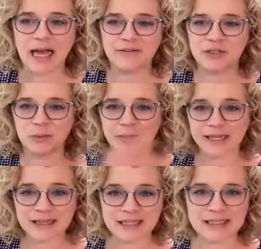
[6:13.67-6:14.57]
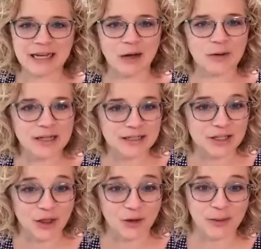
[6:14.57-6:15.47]
I've split this out
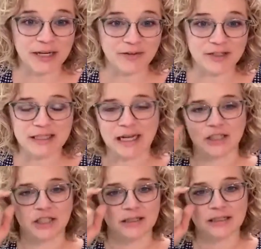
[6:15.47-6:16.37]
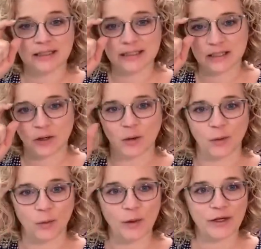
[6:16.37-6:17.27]
into three different sections.
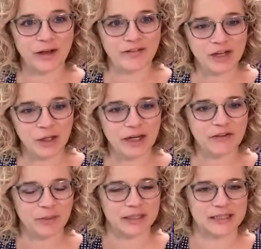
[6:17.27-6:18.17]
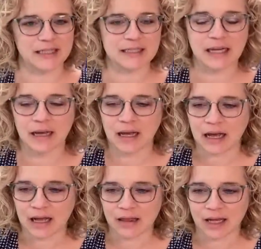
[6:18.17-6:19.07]
So when you have a creative business,
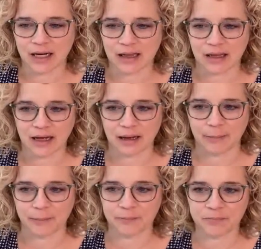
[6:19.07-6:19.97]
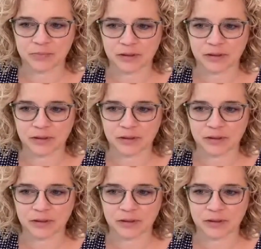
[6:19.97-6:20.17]
um,